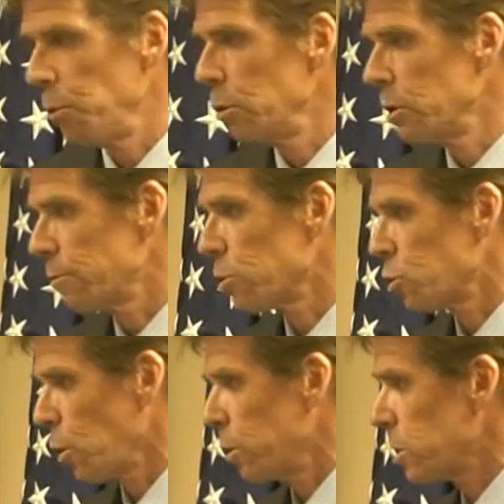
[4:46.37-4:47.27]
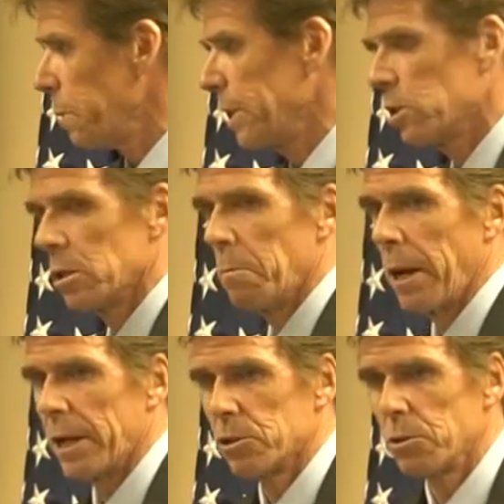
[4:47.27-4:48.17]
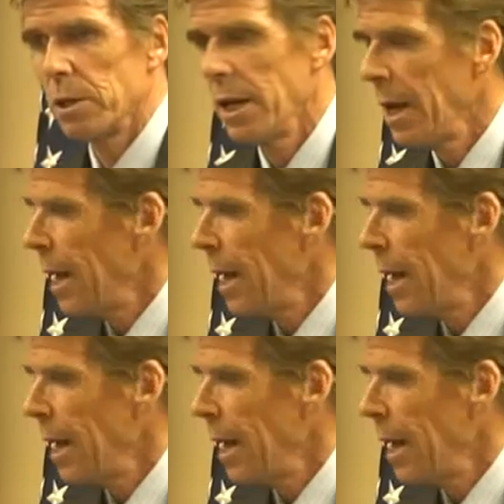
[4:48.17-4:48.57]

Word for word: we use for storage space in the pantry.